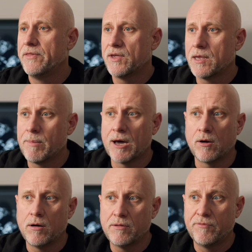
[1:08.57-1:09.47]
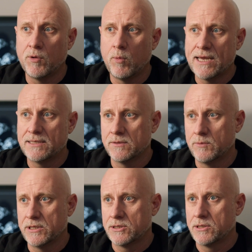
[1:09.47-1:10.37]
thinking about all of the ways in
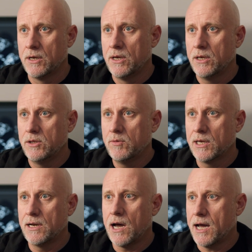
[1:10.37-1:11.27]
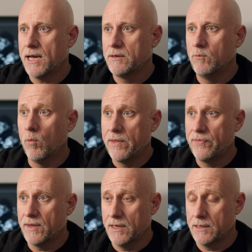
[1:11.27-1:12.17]
which you can hide one
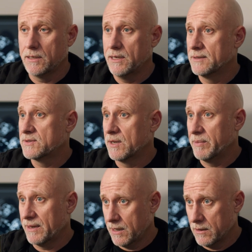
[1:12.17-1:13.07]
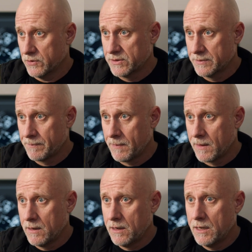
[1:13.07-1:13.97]
thing in something else.
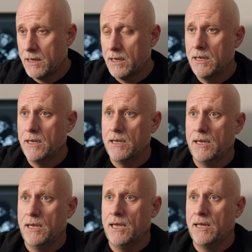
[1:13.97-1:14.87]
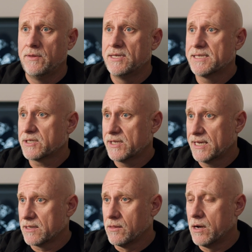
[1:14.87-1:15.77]
And this actually
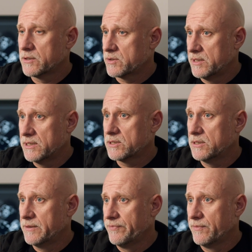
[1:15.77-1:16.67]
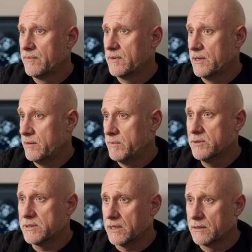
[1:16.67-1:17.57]
has a long tradition in
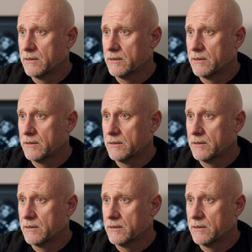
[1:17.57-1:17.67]
music.